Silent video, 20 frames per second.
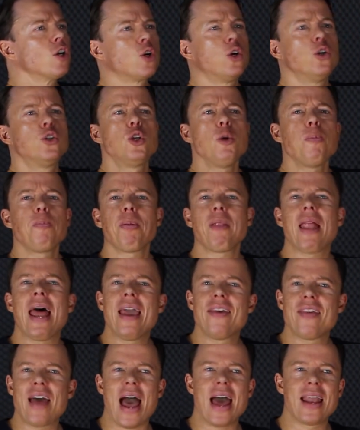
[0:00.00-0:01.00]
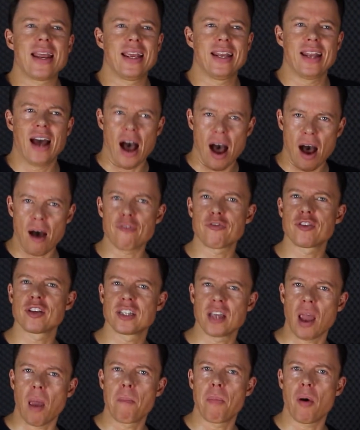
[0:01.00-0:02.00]
could you play that in half the
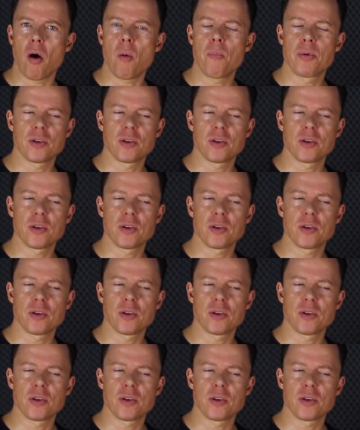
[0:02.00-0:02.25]
tempo,